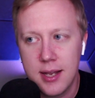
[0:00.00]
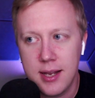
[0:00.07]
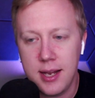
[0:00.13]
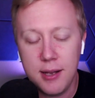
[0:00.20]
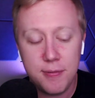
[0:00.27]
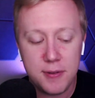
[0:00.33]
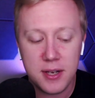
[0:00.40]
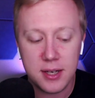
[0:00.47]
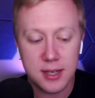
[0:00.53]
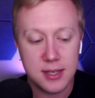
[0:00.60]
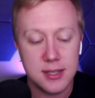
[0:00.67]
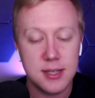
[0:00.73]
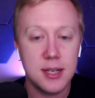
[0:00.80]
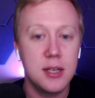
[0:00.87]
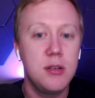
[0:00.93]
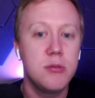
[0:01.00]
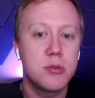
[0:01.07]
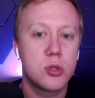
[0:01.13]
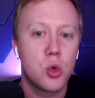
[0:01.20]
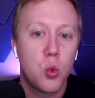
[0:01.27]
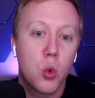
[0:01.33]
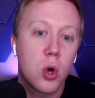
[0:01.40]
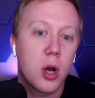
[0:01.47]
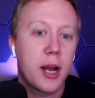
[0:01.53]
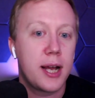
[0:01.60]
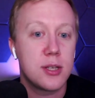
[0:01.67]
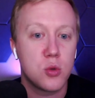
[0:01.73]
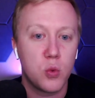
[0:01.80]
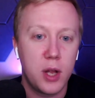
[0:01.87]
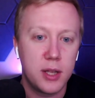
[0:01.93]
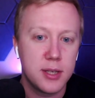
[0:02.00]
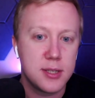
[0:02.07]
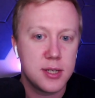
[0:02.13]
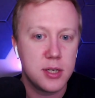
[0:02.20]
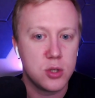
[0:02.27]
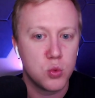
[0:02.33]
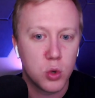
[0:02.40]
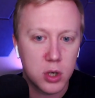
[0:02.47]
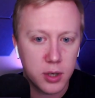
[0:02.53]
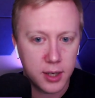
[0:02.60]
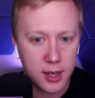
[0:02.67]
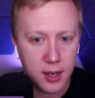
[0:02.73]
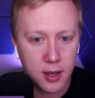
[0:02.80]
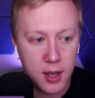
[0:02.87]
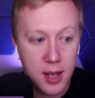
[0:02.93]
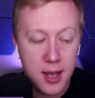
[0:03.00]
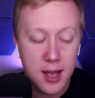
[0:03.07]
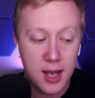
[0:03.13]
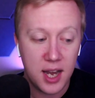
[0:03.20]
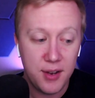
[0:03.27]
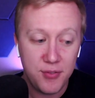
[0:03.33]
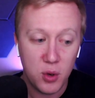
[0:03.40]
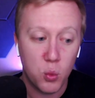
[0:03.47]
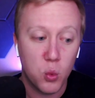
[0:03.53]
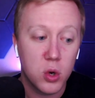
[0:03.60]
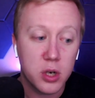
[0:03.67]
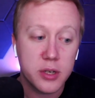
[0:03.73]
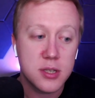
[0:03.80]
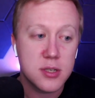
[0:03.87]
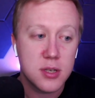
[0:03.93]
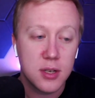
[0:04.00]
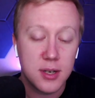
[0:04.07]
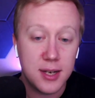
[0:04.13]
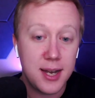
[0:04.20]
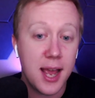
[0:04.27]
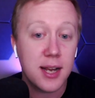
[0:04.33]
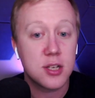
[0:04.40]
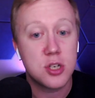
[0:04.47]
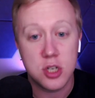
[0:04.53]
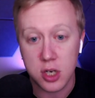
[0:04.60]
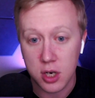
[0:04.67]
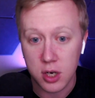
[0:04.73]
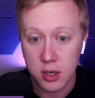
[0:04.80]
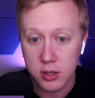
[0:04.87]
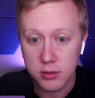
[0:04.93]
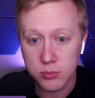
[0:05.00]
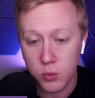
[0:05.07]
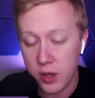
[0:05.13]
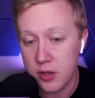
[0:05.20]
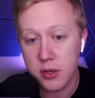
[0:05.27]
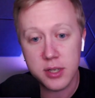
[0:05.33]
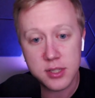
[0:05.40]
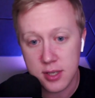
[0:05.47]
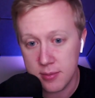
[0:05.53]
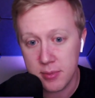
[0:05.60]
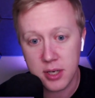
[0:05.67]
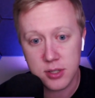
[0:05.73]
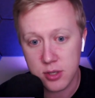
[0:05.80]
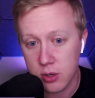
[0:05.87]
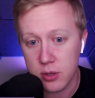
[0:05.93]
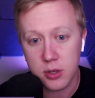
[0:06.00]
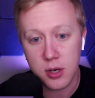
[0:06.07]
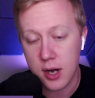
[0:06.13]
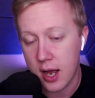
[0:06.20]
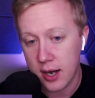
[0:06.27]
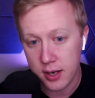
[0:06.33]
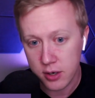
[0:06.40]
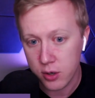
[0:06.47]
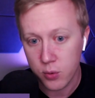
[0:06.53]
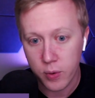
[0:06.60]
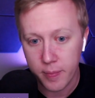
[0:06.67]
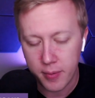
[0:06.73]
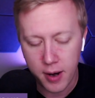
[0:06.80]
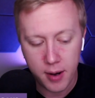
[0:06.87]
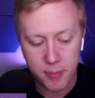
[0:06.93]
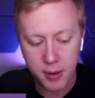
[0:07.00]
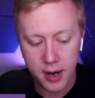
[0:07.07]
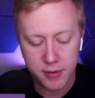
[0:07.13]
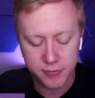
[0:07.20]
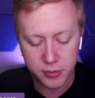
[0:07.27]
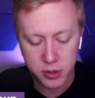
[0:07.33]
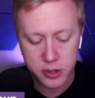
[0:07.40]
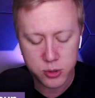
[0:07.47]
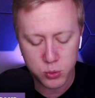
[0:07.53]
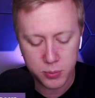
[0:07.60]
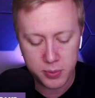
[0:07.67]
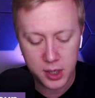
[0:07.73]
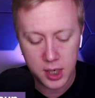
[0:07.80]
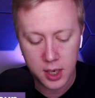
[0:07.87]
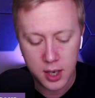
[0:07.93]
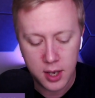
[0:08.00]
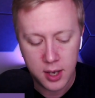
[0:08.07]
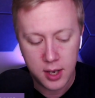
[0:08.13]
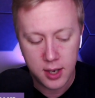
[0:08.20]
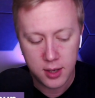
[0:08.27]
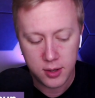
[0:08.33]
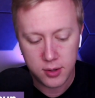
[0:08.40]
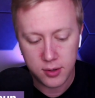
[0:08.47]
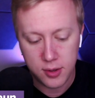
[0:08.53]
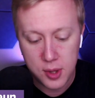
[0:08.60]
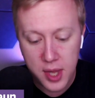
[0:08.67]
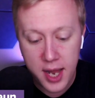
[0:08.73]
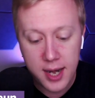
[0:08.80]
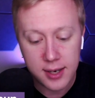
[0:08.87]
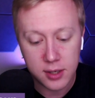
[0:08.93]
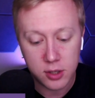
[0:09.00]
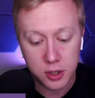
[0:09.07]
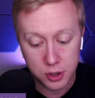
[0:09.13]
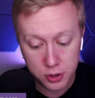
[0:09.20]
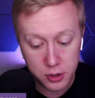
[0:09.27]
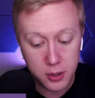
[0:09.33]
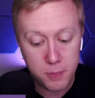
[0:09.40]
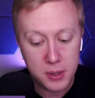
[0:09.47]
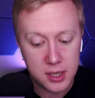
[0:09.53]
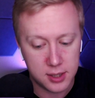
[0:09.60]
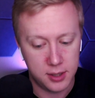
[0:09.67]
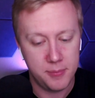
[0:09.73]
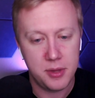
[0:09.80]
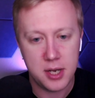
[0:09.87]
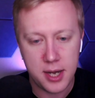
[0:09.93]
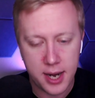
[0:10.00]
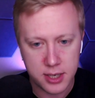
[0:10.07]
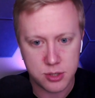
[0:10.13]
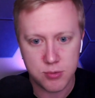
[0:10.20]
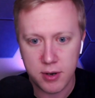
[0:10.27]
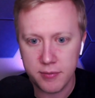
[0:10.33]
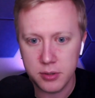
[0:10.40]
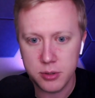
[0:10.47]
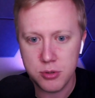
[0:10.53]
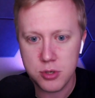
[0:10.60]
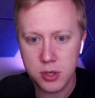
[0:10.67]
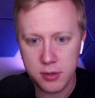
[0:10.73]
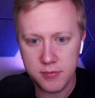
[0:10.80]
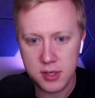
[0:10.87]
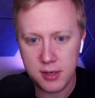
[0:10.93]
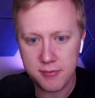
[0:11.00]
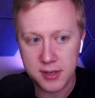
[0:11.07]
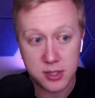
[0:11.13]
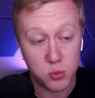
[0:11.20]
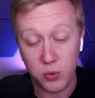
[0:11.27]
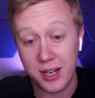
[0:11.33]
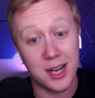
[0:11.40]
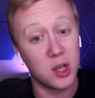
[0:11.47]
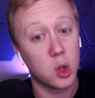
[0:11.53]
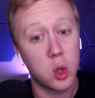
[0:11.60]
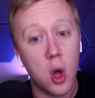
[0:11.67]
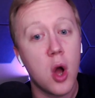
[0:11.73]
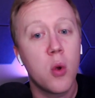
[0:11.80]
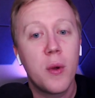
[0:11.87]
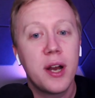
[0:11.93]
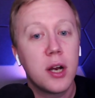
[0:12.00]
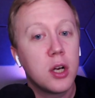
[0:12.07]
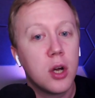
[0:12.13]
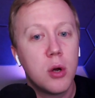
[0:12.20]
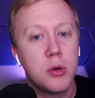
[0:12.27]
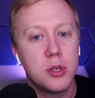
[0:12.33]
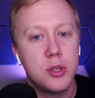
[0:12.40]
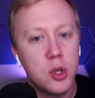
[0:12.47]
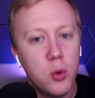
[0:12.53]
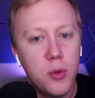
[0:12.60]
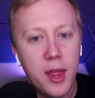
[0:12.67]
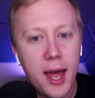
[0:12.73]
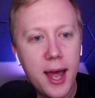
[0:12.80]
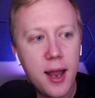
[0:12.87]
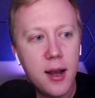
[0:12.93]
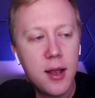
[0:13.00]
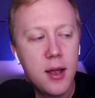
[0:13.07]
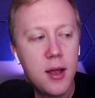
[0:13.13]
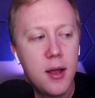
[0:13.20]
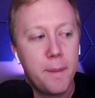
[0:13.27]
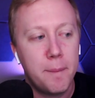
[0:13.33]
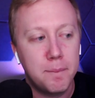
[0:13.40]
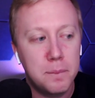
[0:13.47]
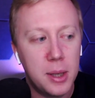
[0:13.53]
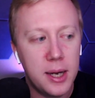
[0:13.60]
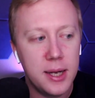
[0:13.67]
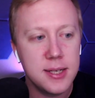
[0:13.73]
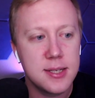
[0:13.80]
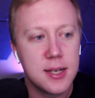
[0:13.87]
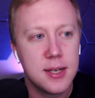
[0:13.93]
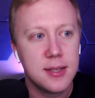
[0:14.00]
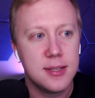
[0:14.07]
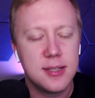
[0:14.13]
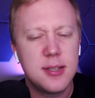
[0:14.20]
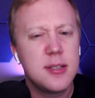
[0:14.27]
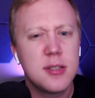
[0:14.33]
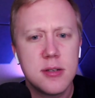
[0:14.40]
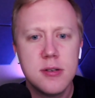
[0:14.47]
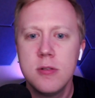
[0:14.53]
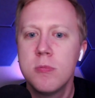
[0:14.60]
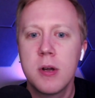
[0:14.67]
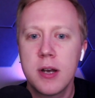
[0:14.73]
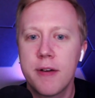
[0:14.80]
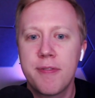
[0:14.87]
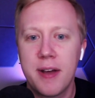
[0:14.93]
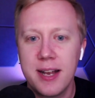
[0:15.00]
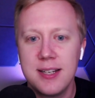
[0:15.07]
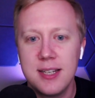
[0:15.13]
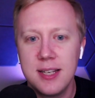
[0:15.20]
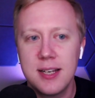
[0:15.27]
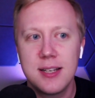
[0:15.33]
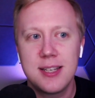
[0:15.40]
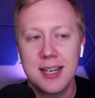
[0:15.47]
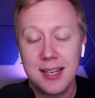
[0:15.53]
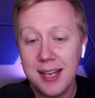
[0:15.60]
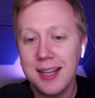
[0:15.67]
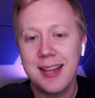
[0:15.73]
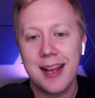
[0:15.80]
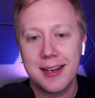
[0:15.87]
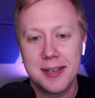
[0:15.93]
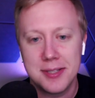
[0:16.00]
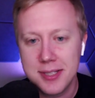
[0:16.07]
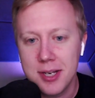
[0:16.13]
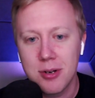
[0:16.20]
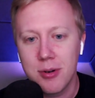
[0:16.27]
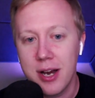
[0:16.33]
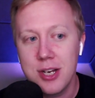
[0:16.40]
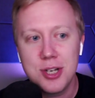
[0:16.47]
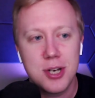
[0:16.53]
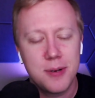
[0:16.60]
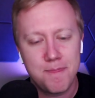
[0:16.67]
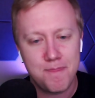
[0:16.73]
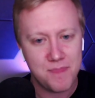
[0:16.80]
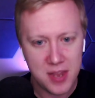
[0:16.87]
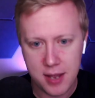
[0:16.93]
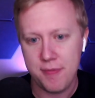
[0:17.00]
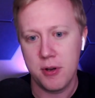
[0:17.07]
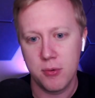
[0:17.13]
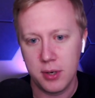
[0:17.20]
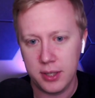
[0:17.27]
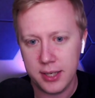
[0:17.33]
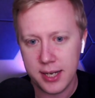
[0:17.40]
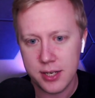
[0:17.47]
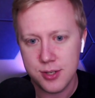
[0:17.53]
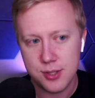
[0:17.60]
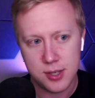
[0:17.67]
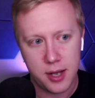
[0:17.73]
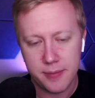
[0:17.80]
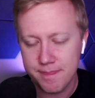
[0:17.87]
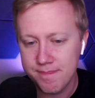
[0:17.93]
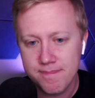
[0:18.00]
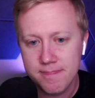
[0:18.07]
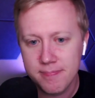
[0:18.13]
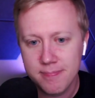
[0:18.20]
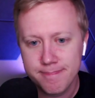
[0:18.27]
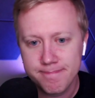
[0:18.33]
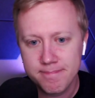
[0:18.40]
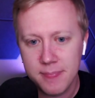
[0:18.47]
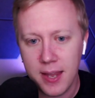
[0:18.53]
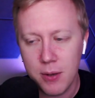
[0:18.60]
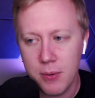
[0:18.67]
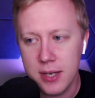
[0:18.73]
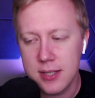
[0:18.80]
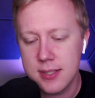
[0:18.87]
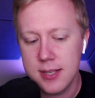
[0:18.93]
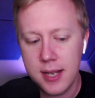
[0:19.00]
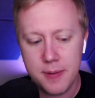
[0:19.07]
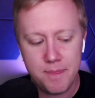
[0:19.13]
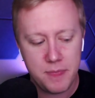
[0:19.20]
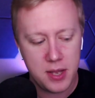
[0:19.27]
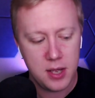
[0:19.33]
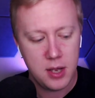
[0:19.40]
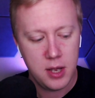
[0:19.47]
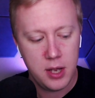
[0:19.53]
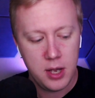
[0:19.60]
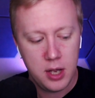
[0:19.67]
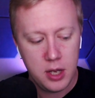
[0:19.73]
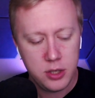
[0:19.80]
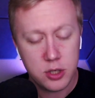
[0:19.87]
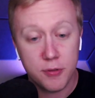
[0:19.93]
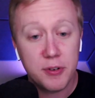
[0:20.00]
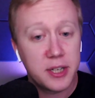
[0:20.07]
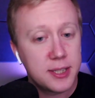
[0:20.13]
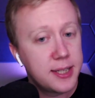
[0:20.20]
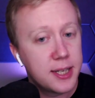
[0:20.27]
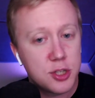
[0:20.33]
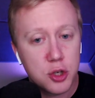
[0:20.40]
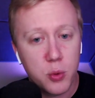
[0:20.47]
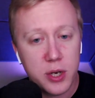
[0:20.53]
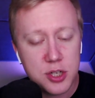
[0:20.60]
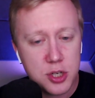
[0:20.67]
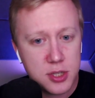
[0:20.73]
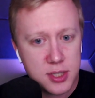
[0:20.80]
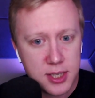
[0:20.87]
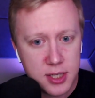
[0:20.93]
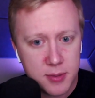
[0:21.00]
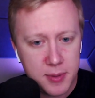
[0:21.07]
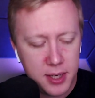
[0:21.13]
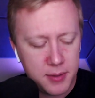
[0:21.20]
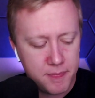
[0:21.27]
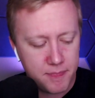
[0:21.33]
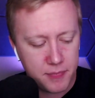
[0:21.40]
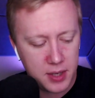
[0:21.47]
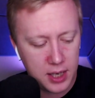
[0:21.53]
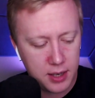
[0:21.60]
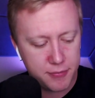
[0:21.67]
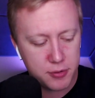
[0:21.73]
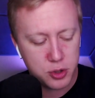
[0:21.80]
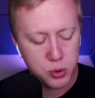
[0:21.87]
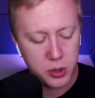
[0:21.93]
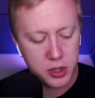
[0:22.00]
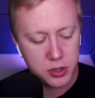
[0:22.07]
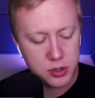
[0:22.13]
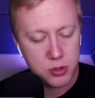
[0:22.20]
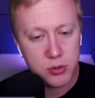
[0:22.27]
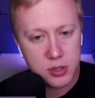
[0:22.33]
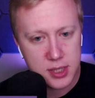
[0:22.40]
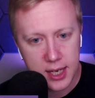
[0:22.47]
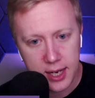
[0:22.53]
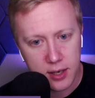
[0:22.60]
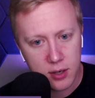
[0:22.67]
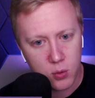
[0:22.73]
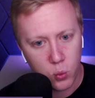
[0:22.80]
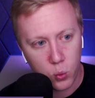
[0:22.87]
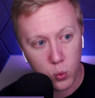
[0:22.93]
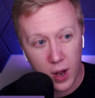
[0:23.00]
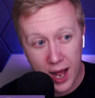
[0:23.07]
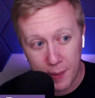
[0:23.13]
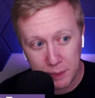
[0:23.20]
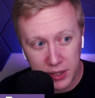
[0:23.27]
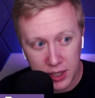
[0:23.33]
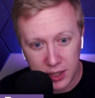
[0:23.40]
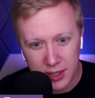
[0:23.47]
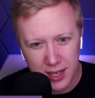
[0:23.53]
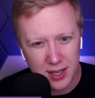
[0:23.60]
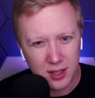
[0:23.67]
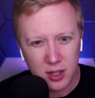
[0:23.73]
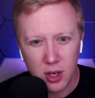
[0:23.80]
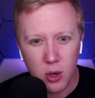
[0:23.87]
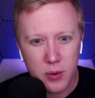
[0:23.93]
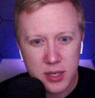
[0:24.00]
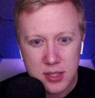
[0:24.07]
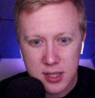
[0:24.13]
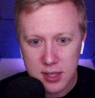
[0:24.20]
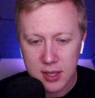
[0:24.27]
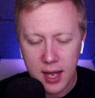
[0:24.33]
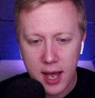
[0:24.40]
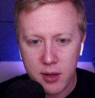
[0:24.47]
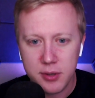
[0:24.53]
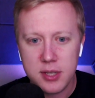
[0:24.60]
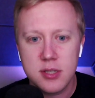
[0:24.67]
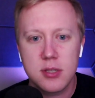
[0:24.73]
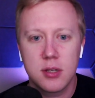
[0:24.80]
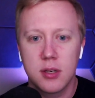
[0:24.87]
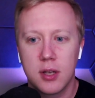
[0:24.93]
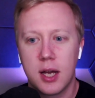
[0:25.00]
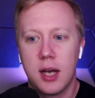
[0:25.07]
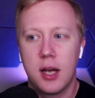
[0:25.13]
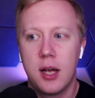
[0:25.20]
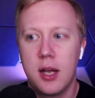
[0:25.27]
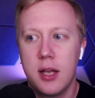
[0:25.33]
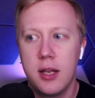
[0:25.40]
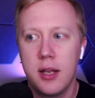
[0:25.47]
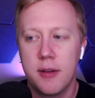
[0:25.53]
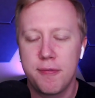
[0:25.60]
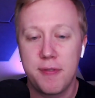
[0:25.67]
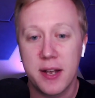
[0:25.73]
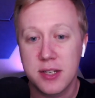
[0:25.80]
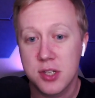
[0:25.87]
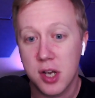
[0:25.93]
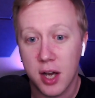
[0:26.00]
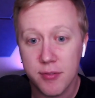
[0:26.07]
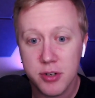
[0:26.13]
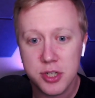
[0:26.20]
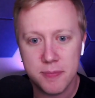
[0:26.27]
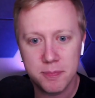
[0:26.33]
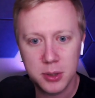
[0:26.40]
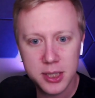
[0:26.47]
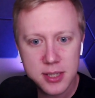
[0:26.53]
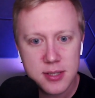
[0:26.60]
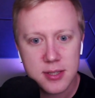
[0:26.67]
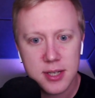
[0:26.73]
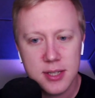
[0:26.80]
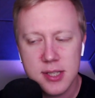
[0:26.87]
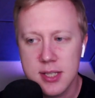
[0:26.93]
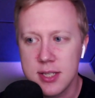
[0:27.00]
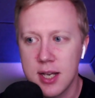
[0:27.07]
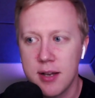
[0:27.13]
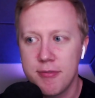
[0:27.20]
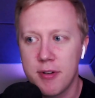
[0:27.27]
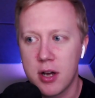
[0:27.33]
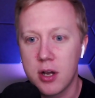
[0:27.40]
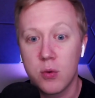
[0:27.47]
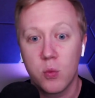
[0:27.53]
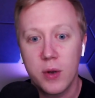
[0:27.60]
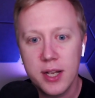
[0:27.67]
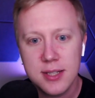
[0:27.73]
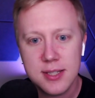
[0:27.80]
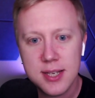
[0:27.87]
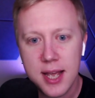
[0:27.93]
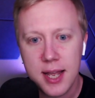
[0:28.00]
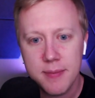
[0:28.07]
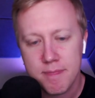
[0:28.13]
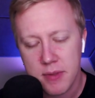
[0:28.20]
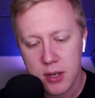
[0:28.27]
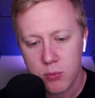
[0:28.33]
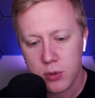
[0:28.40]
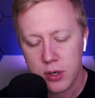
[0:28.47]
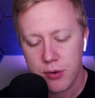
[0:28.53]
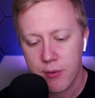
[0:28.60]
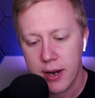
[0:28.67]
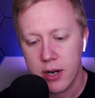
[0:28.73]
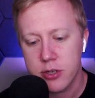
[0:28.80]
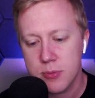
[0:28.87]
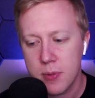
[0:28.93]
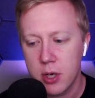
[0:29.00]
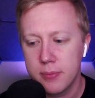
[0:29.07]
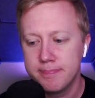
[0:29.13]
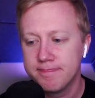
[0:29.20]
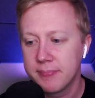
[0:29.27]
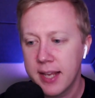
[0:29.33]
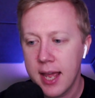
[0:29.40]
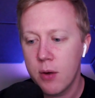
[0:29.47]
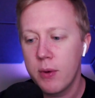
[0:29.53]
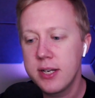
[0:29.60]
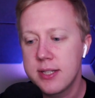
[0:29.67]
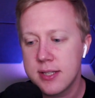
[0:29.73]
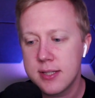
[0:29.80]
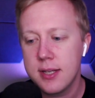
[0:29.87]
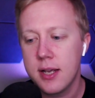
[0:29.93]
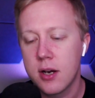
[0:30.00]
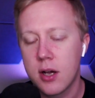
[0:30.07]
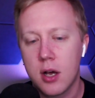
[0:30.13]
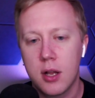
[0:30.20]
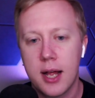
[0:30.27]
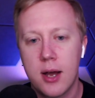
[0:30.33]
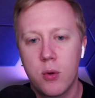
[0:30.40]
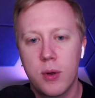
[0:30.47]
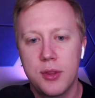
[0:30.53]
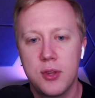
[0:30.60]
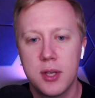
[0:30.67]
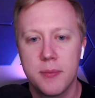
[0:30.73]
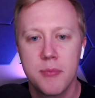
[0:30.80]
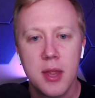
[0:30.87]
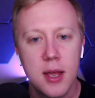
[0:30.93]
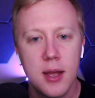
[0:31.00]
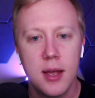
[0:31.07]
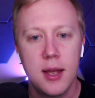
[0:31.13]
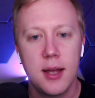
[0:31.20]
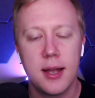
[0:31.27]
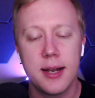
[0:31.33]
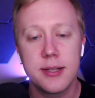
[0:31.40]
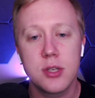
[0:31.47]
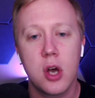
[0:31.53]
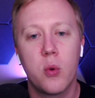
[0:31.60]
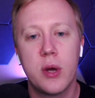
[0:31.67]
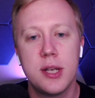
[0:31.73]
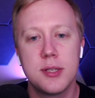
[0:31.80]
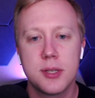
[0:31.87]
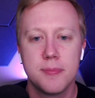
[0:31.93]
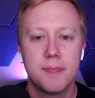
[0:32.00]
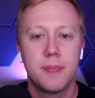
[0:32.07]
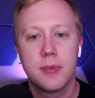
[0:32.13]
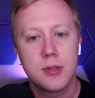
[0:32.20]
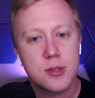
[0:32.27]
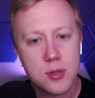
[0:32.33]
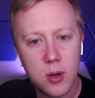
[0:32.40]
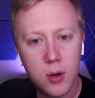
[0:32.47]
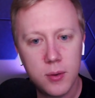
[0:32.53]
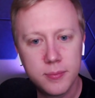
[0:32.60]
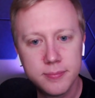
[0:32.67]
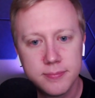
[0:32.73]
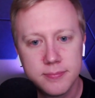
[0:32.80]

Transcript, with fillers: if it continues to work as well as it is working, and if it works next year, whether it's in Minnesota or not, I don't know where Brian Flores will be, then it could become the next revolution of defense. We got a long way to go to do that, but this is a new enough idea to get that consideration if it really catches on. Can't wait to see it. Don't forget to get your questions into me uh, for Twitter Tuesday. I'm gonna kind of go into the how this uh, affects coverage and blitz and stuff on Wednesday, and then we're into Raiders mode. Can't wait to see it all out with you. And as always, skull.